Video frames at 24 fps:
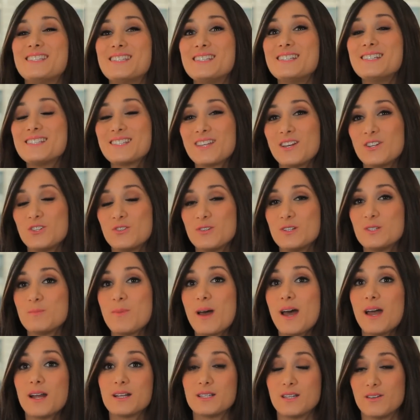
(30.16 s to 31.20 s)
Cindi's schedule is
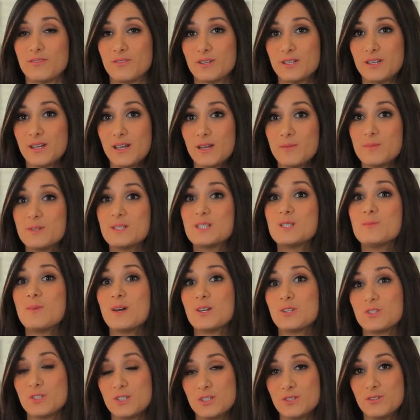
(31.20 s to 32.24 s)
packed every day, but
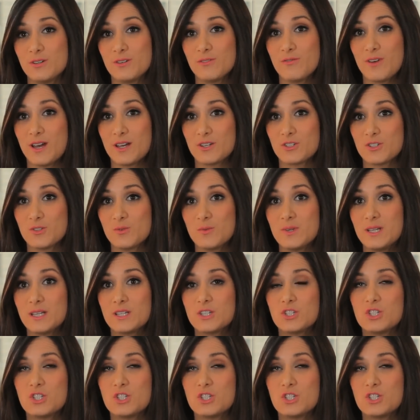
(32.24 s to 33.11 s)
especially during Fashion Week,